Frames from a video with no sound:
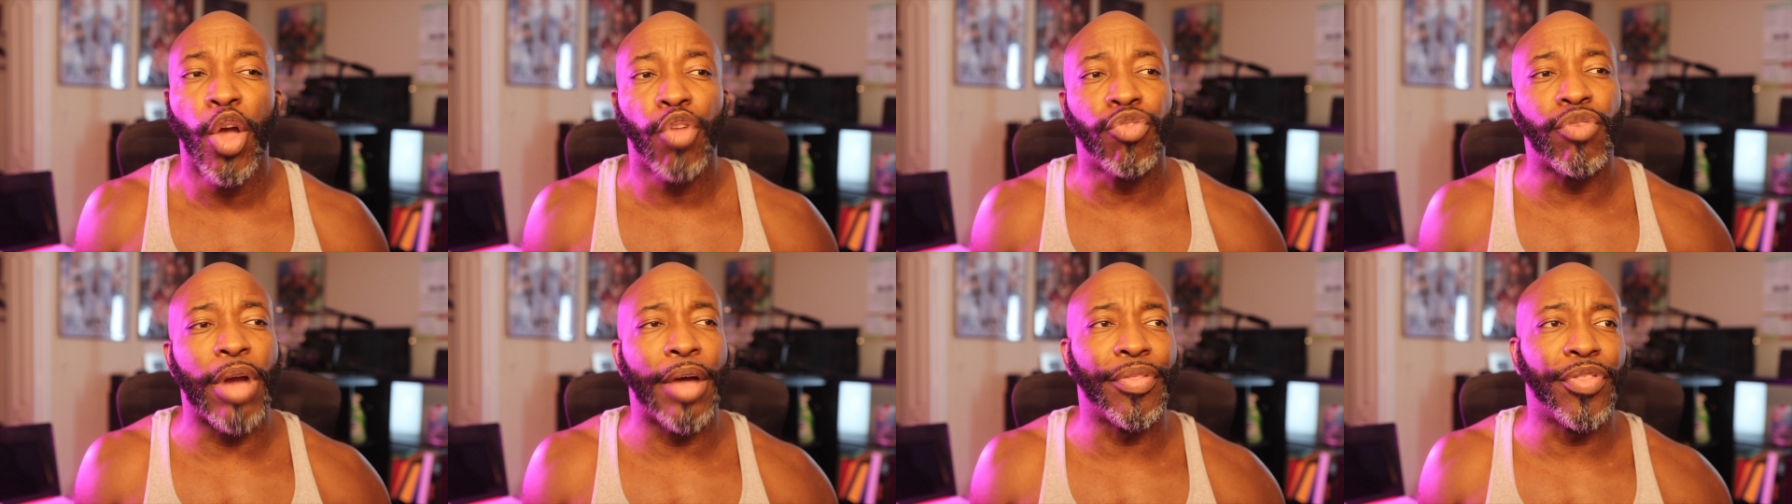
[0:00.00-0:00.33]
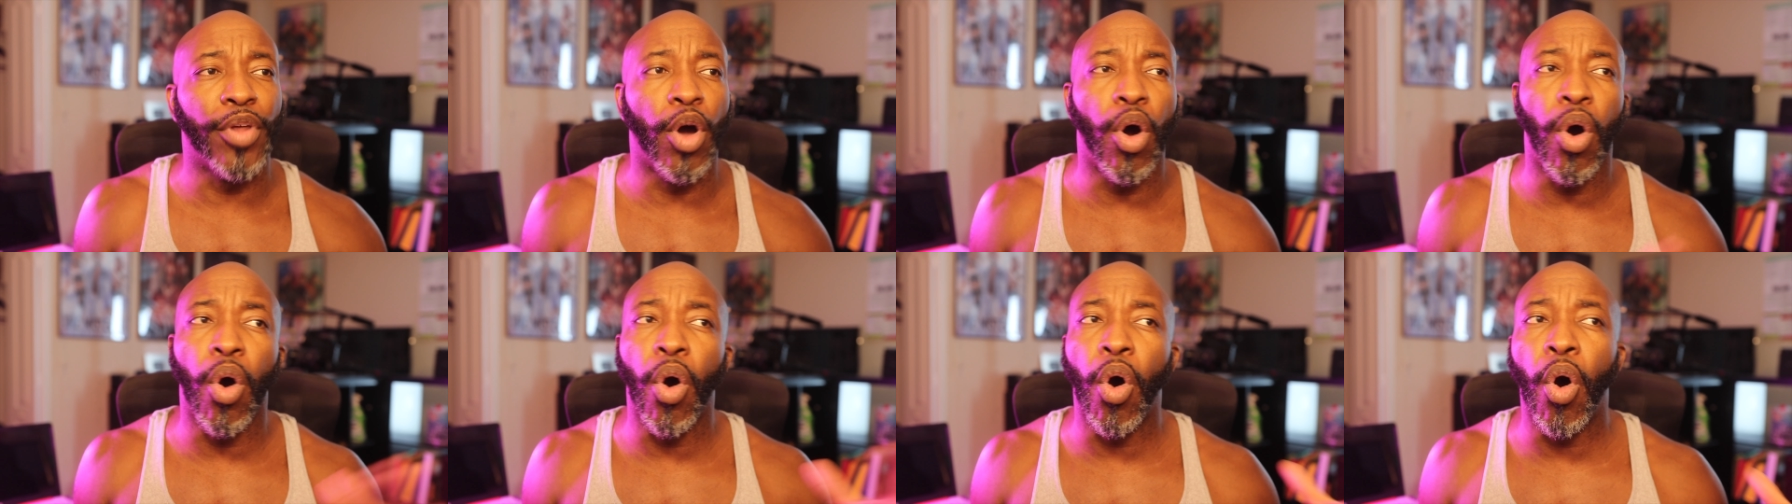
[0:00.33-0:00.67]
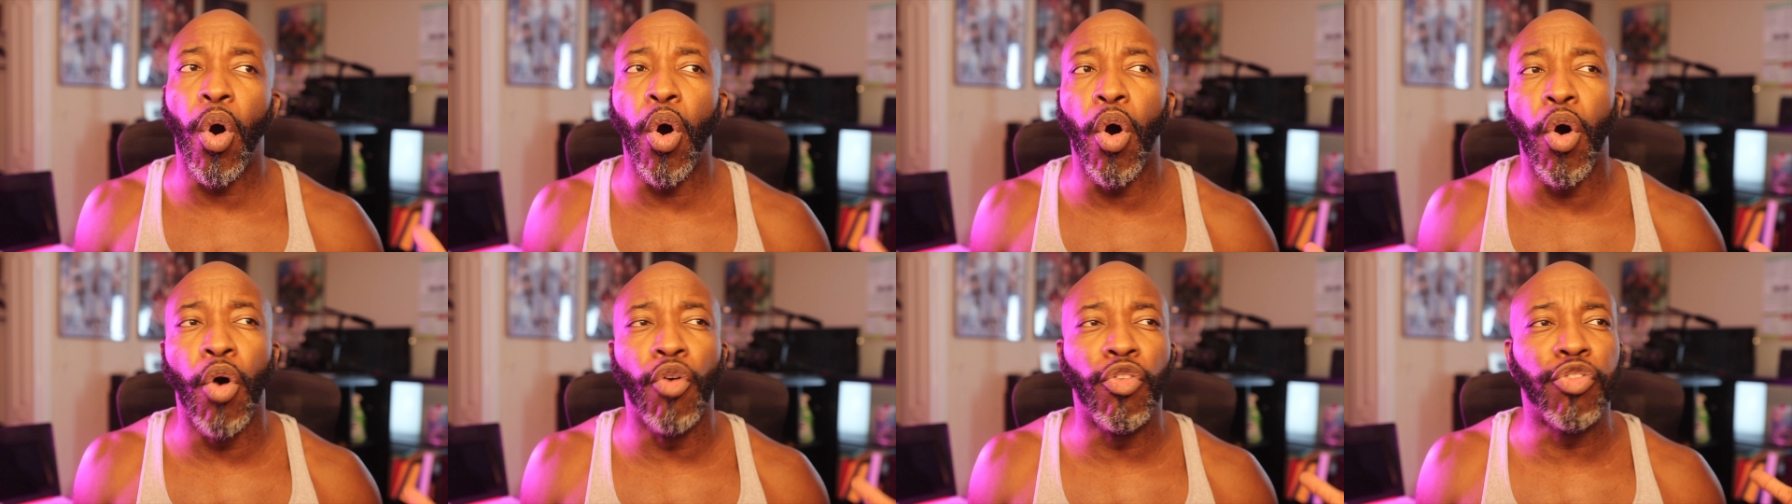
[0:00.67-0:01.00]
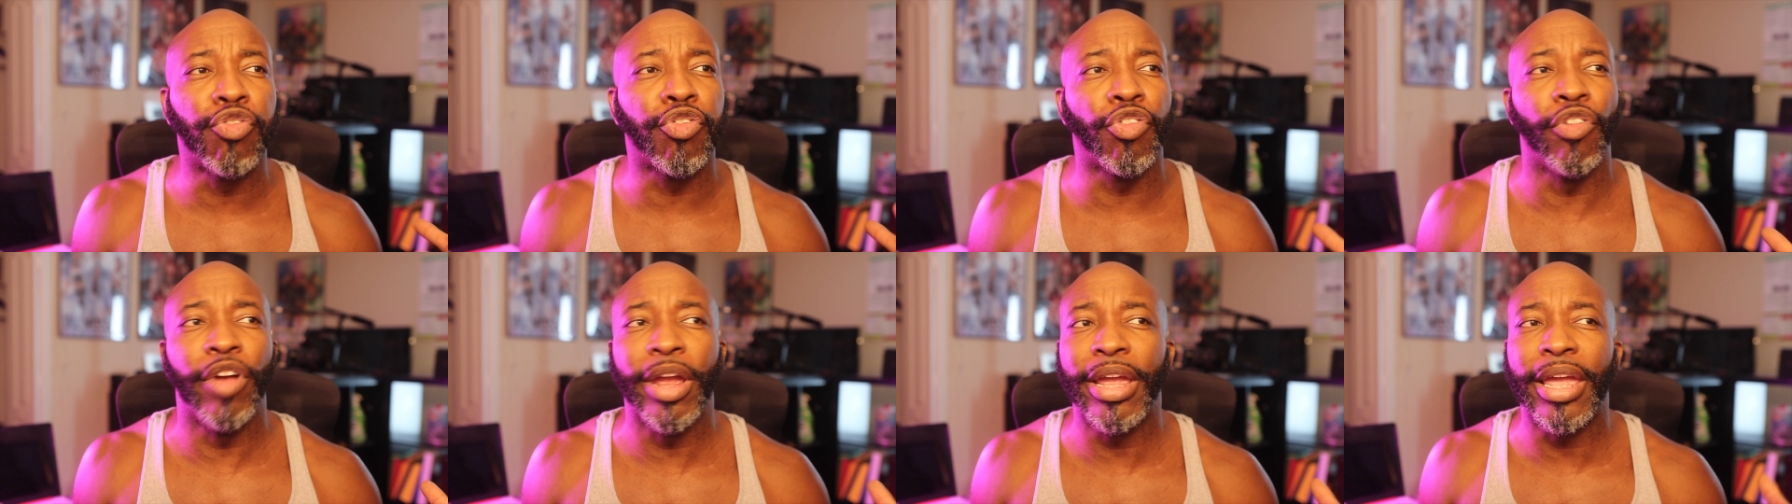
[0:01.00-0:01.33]
throughout the whole
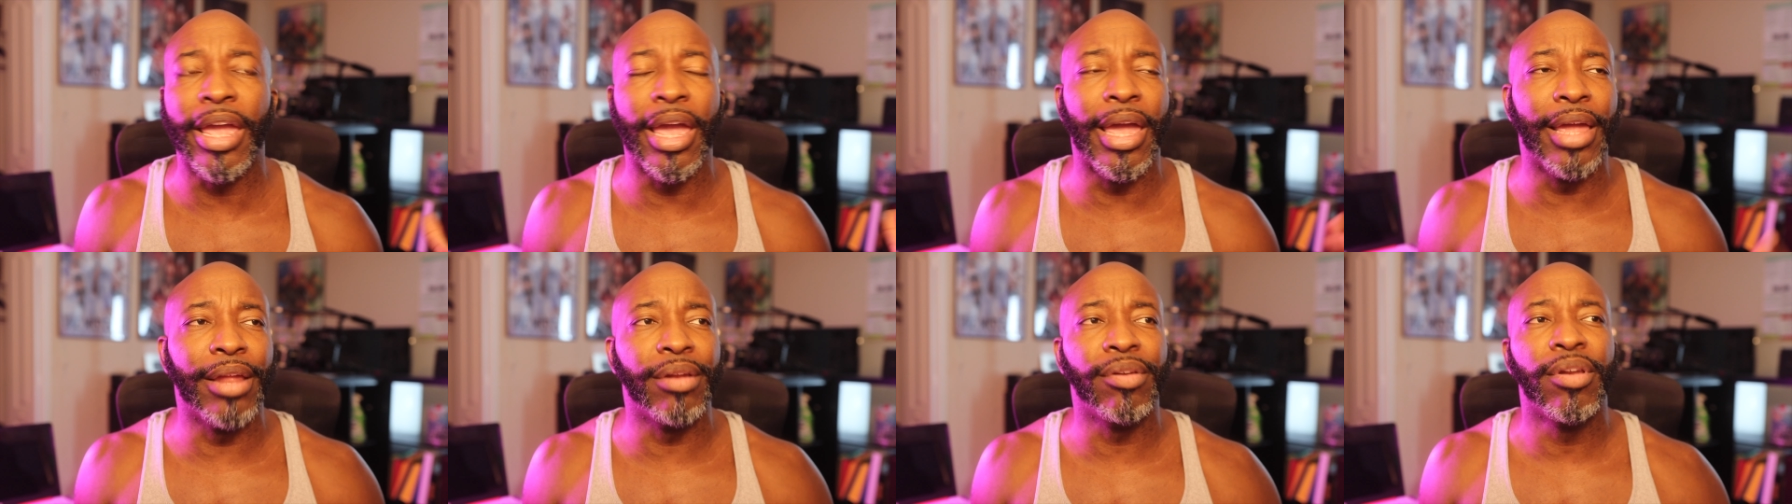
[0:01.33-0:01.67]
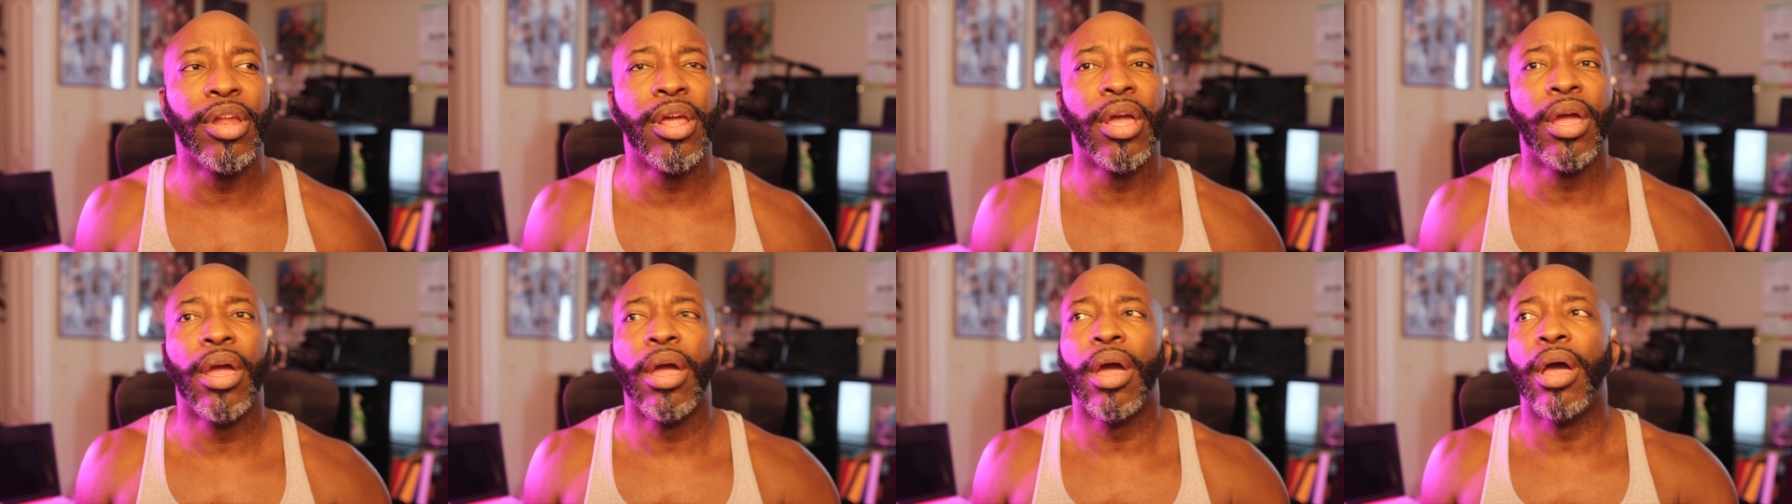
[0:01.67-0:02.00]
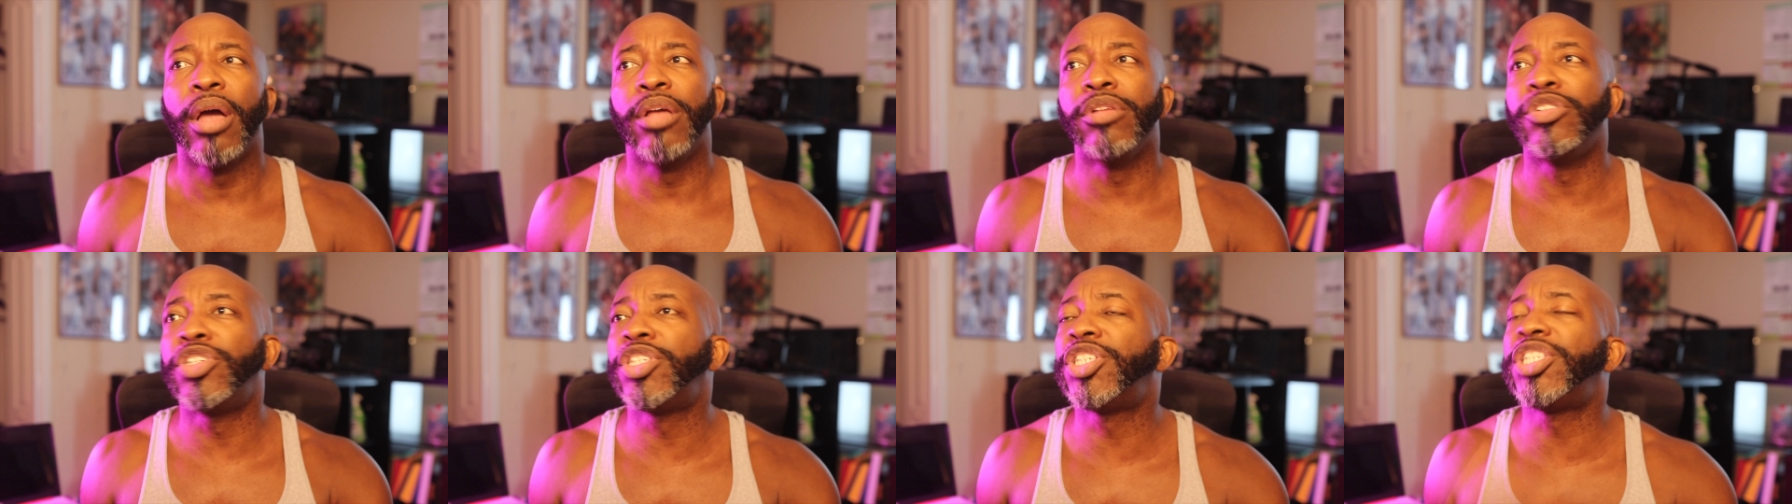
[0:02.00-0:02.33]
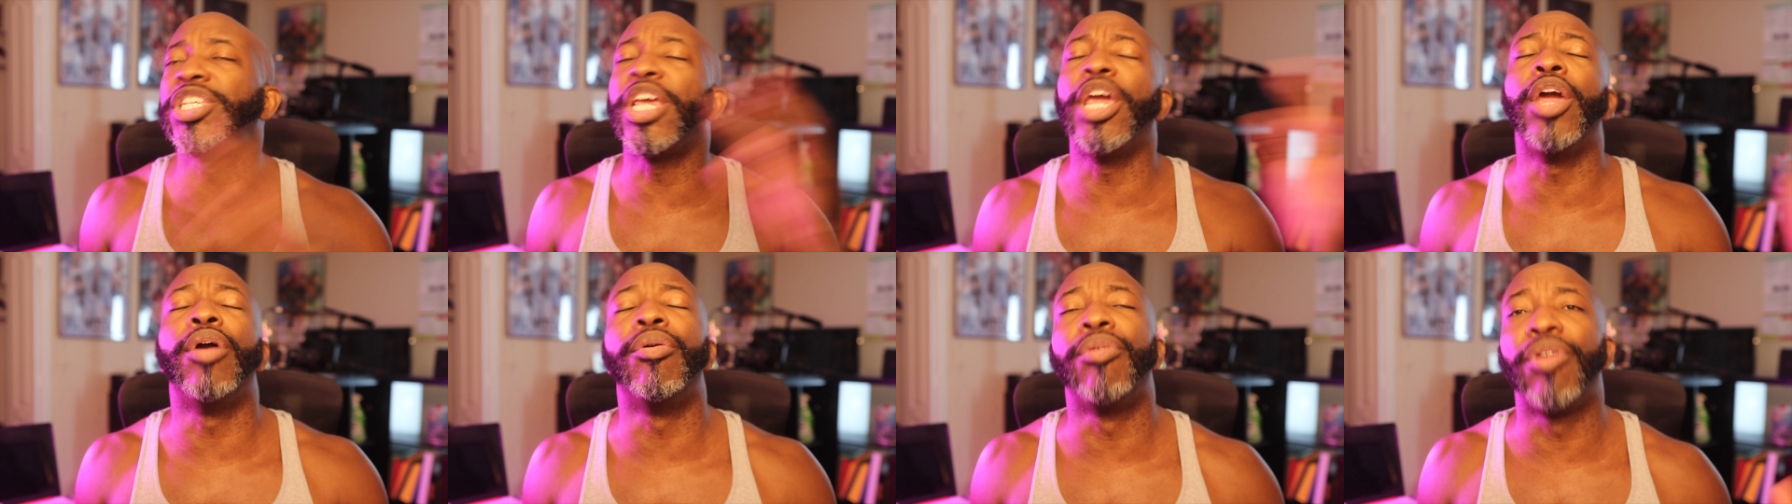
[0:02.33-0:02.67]
freaking
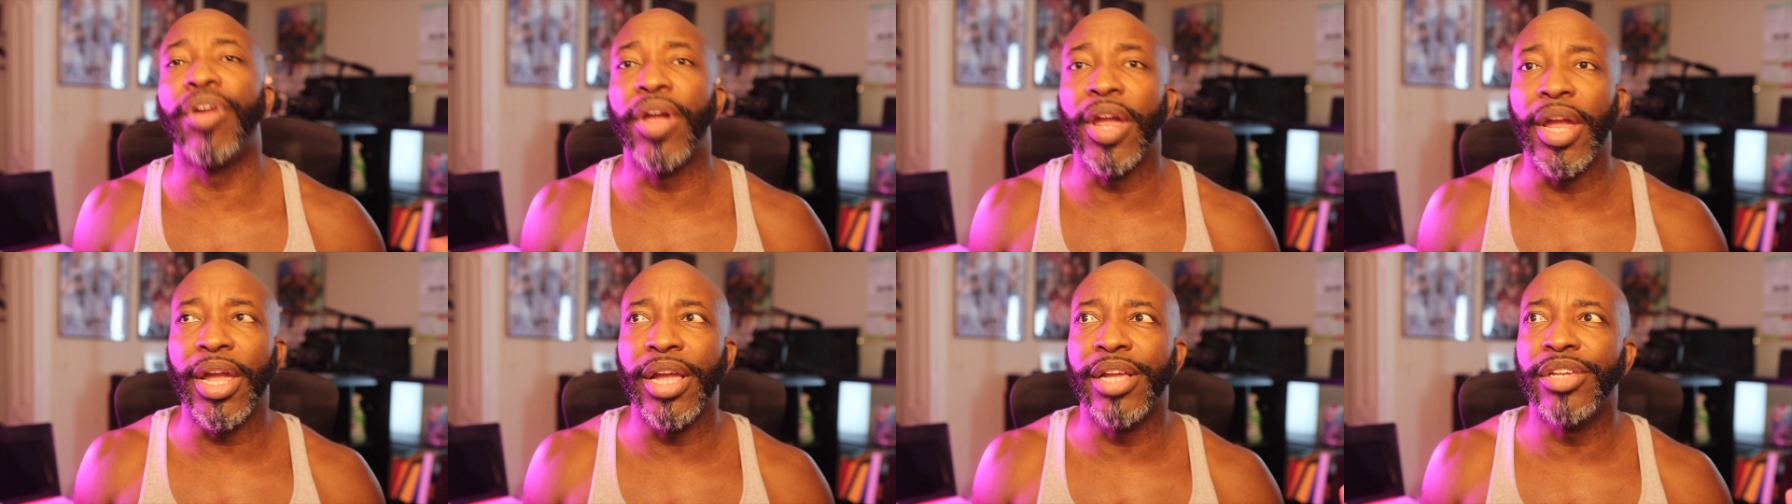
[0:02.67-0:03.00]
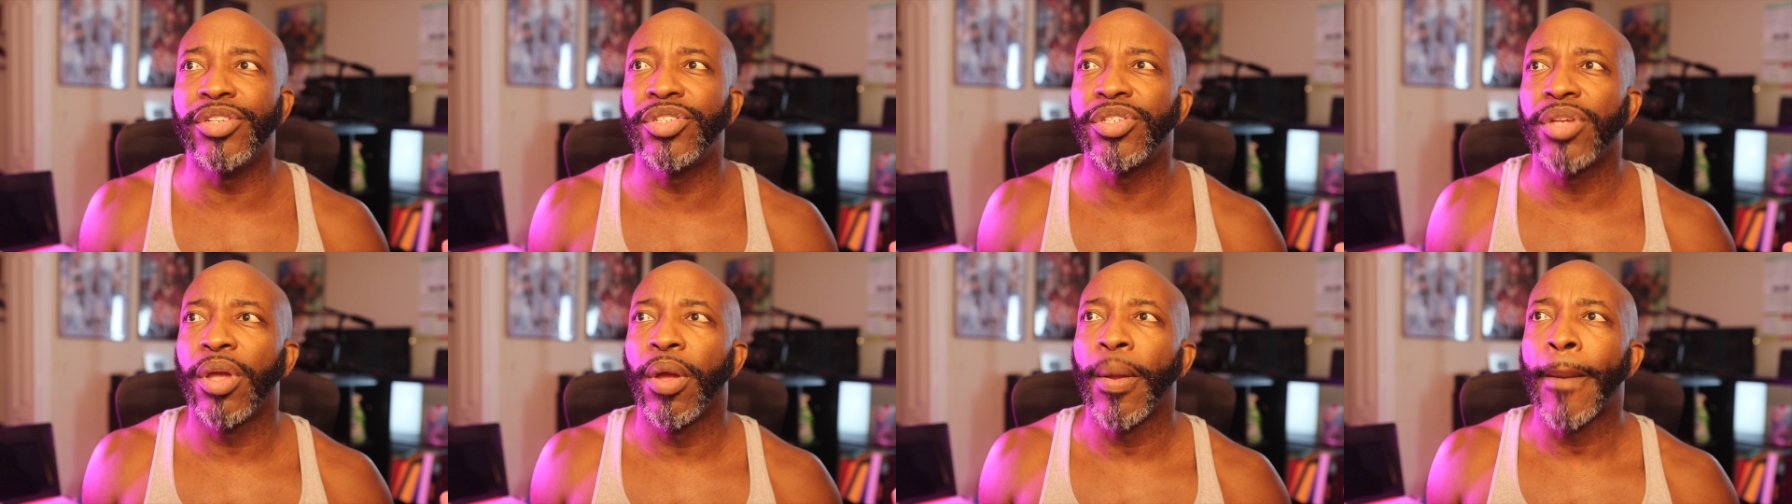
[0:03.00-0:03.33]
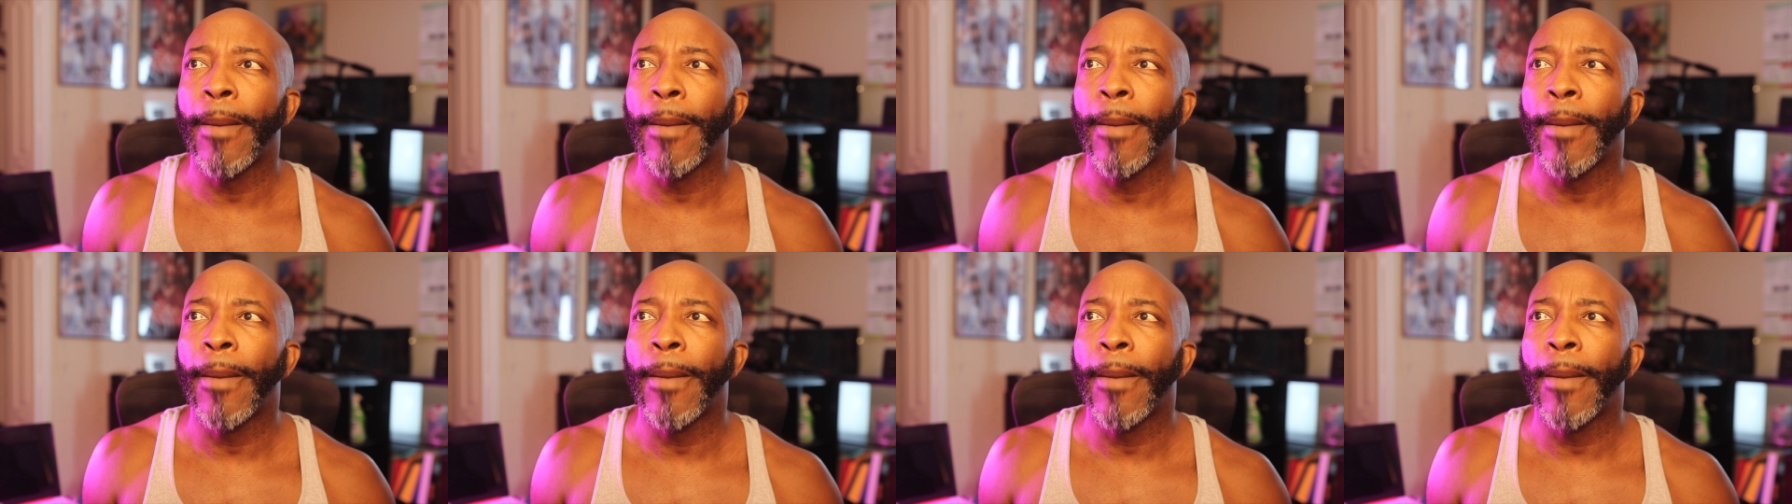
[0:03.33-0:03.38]
series.